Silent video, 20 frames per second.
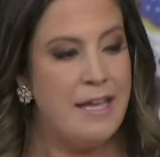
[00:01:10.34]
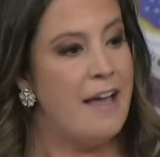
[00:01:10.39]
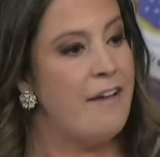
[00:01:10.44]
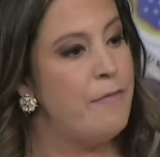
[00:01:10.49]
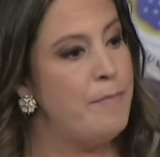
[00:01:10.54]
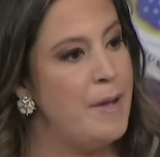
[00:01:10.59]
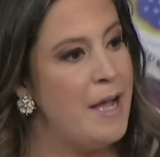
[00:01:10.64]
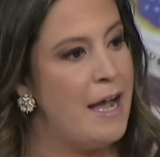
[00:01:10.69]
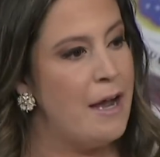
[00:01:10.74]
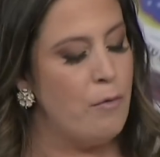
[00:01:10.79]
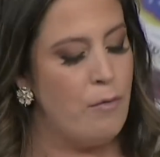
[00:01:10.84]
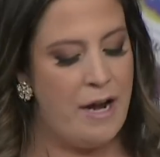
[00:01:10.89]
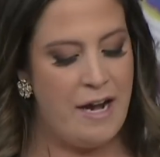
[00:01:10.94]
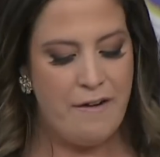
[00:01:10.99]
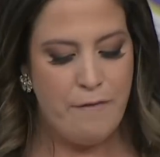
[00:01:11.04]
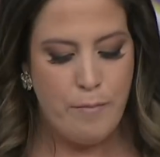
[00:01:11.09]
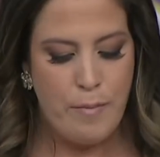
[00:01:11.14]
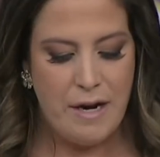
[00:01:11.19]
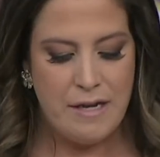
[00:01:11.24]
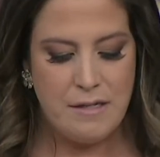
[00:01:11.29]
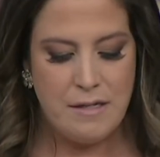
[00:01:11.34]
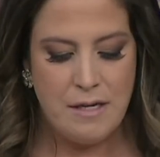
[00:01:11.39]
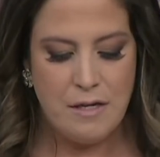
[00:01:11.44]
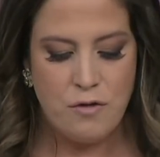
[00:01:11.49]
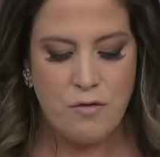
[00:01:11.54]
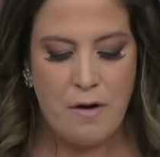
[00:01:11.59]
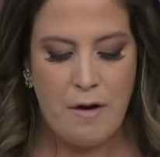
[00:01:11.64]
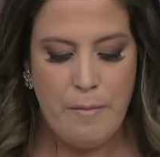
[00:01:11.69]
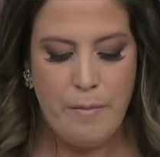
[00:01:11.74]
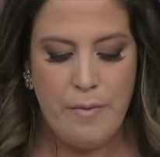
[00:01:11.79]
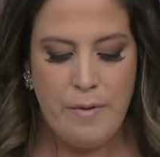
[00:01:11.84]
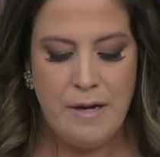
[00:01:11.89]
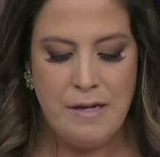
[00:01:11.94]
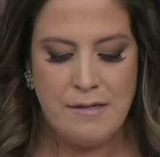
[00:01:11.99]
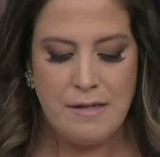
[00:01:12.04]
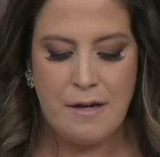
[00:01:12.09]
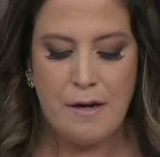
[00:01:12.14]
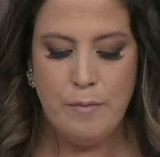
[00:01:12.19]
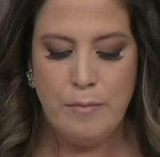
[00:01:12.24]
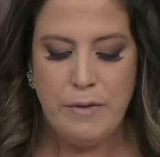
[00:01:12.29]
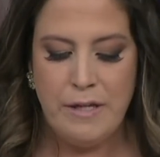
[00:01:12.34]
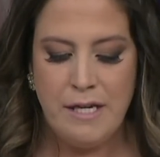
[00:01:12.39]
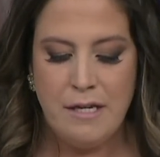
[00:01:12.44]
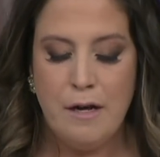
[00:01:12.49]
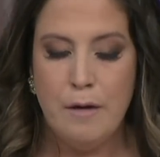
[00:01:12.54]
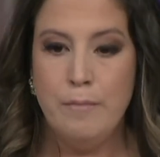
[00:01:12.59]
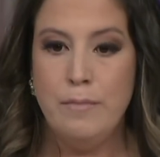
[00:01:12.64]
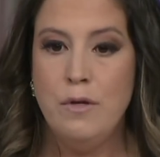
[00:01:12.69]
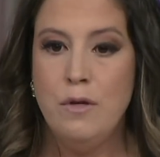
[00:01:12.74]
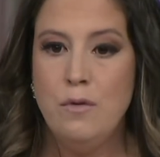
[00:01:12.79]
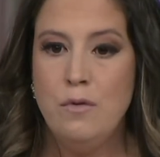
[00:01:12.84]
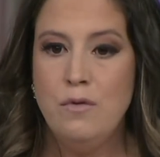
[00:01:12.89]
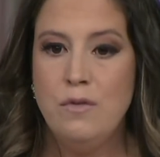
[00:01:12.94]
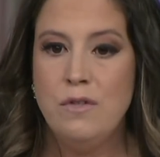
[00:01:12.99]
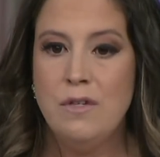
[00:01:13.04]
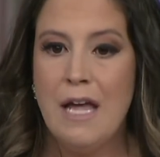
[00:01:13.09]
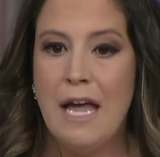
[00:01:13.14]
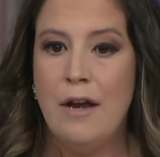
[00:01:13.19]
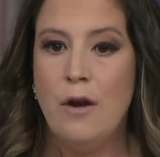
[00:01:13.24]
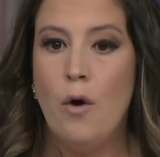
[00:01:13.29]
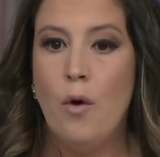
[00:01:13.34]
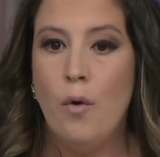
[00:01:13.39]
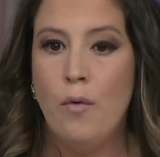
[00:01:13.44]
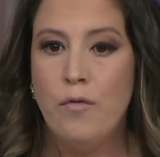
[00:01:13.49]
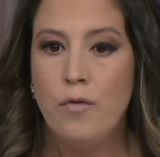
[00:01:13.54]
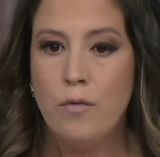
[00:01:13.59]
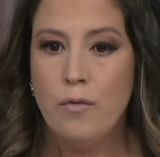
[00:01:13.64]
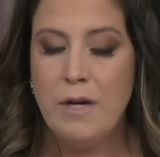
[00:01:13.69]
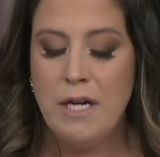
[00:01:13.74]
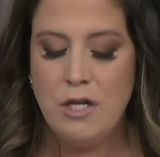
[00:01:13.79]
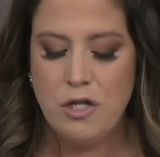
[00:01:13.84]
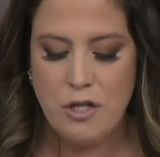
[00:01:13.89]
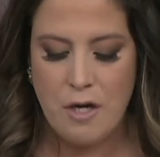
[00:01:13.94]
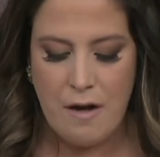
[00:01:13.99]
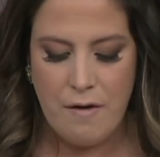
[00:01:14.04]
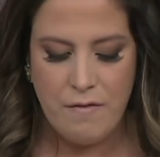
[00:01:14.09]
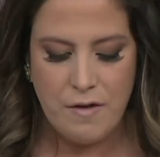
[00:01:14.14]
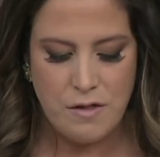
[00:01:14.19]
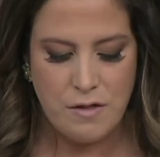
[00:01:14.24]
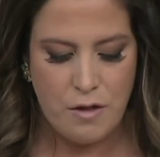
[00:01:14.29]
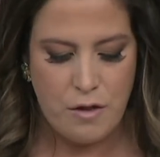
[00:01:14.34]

FBI raid of President Trump is a complete abuse and overreach of its